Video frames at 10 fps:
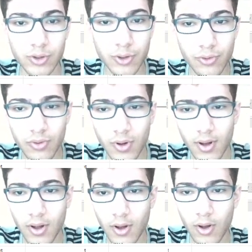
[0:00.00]
to
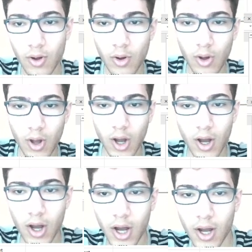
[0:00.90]

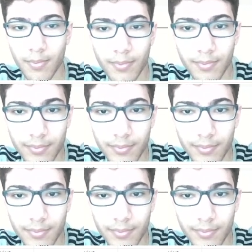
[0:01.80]
and